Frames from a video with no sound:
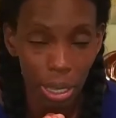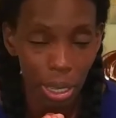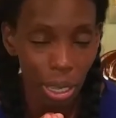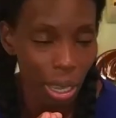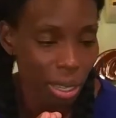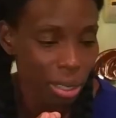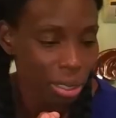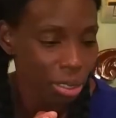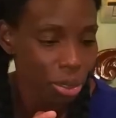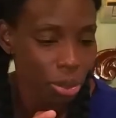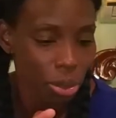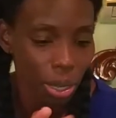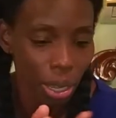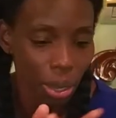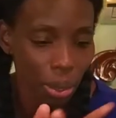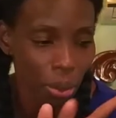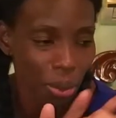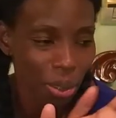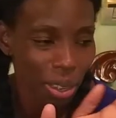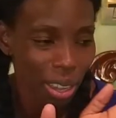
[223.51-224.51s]
Yes, you can
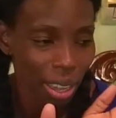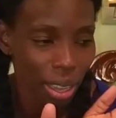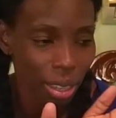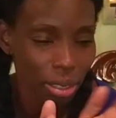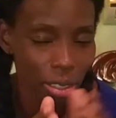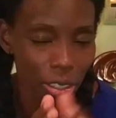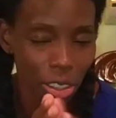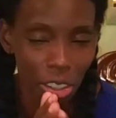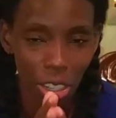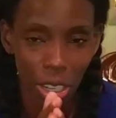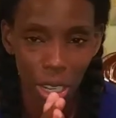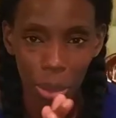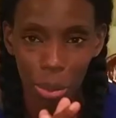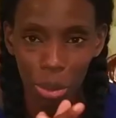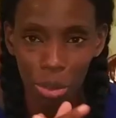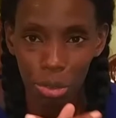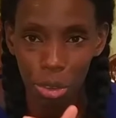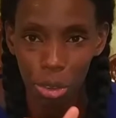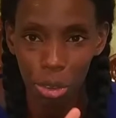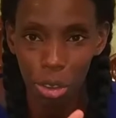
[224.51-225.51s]
go ask your neighbor
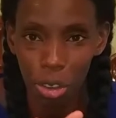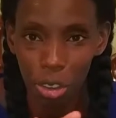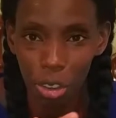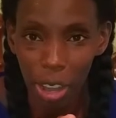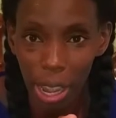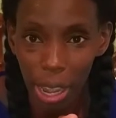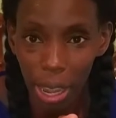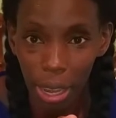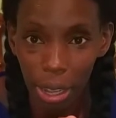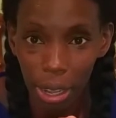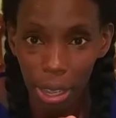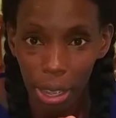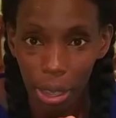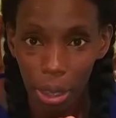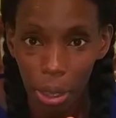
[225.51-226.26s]
for a ride,